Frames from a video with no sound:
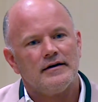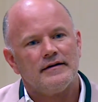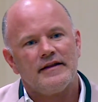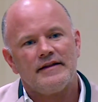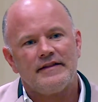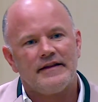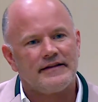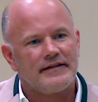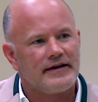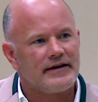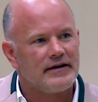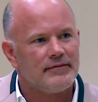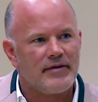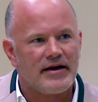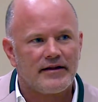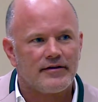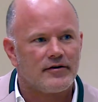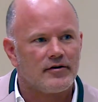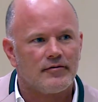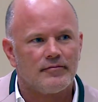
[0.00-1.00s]
They think they can
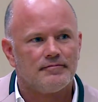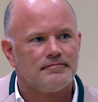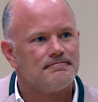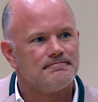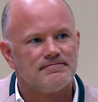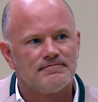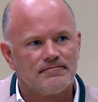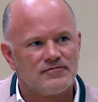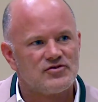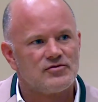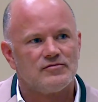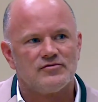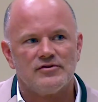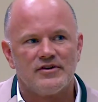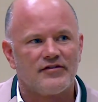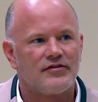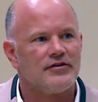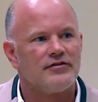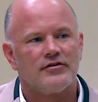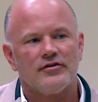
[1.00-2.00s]
make their
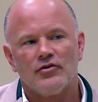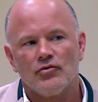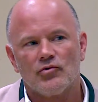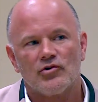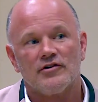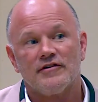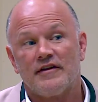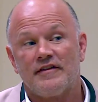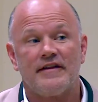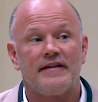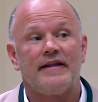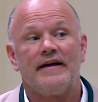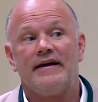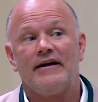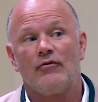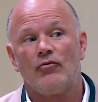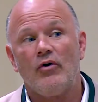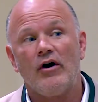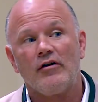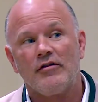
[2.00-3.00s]
difference in the world. They think they can
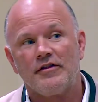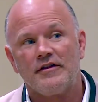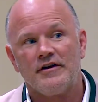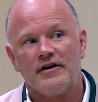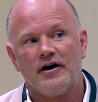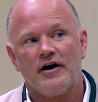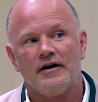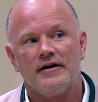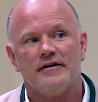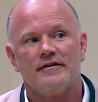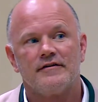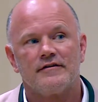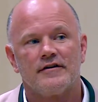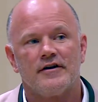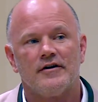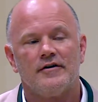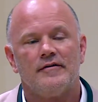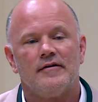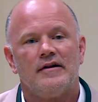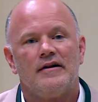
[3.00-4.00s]
get wealthy on. And
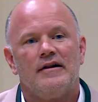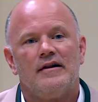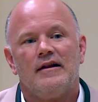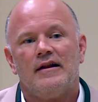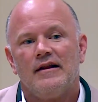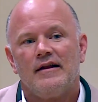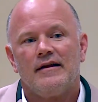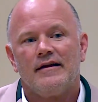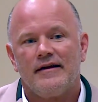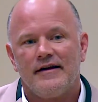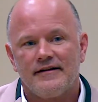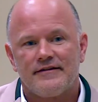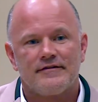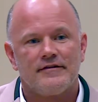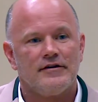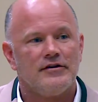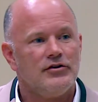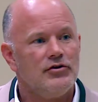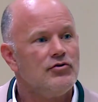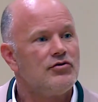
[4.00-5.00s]
so it's
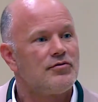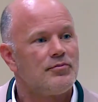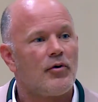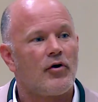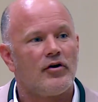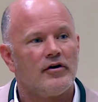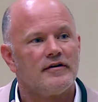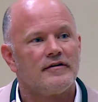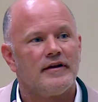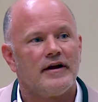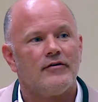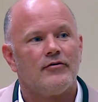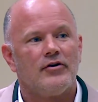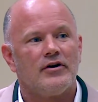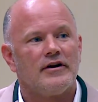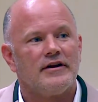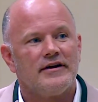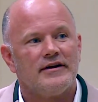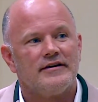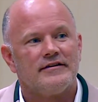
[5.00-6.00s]
the youth part that
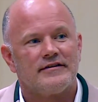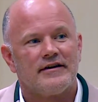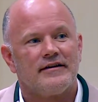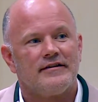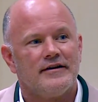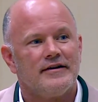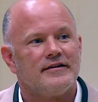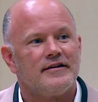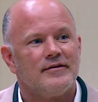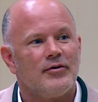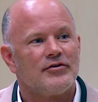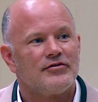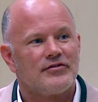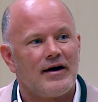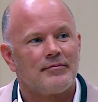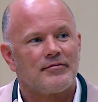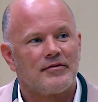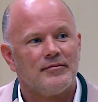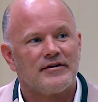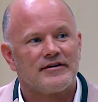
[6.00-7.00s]
really is, I think, the most
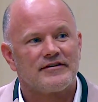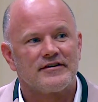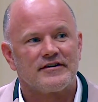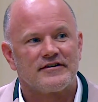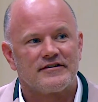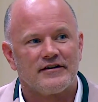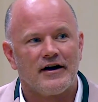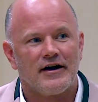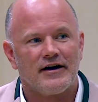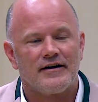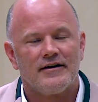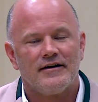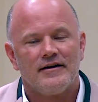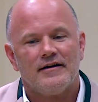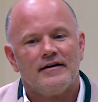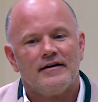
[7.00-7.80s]
optimistic side.